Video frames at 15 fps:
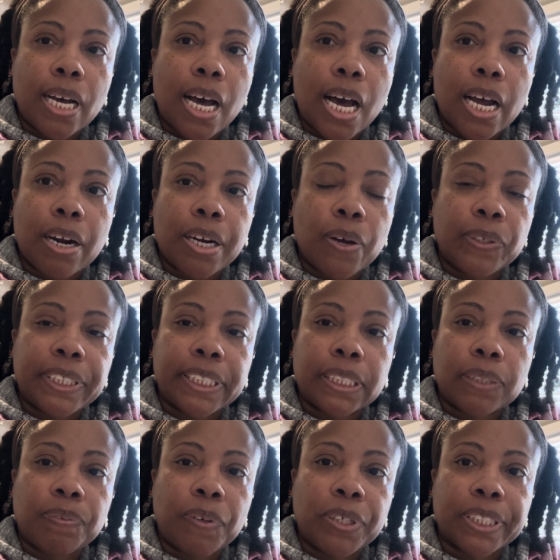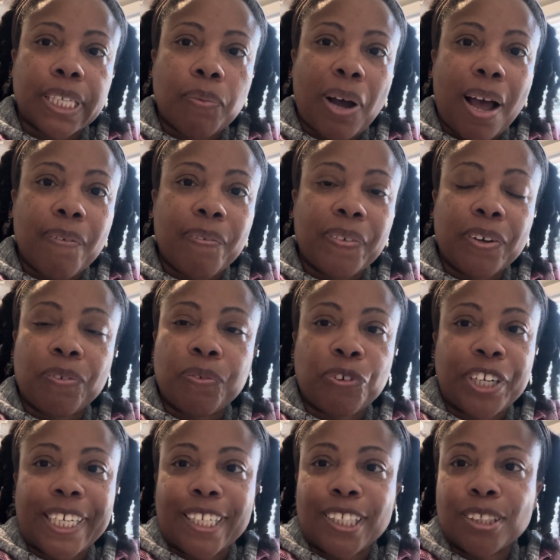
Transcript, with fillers: I don't know, it's just the first time I felt free.